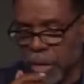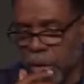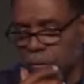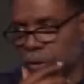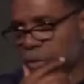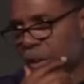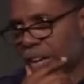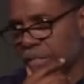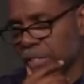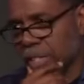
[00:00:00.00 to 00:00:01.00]
verse
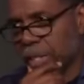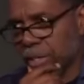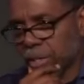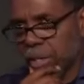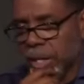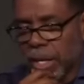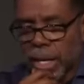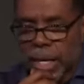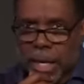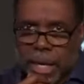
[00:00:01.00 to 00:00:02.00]
5 and 6.
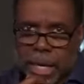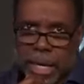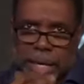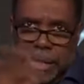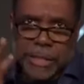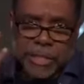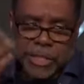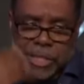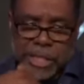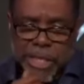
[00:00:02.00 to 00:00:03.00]

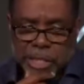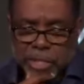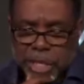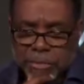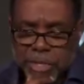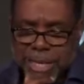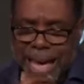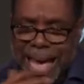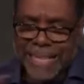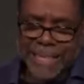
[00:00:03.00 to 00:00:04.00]
Just in the King James. The
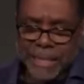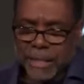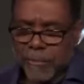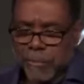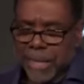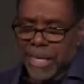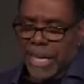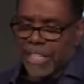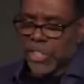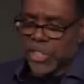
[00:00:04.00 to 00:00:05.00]
idea of being
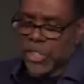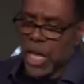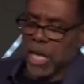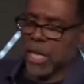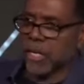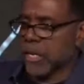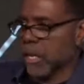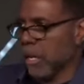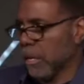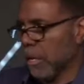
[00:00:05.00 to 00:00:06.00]
a son
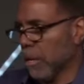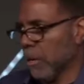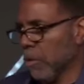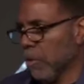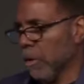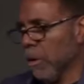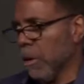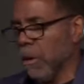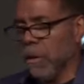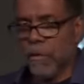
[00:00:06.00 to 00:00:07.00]

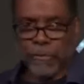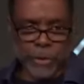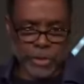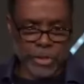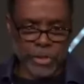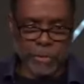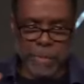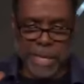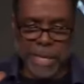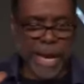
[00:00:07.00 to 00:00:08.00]
versus
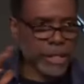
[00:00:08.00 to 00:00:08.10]
being a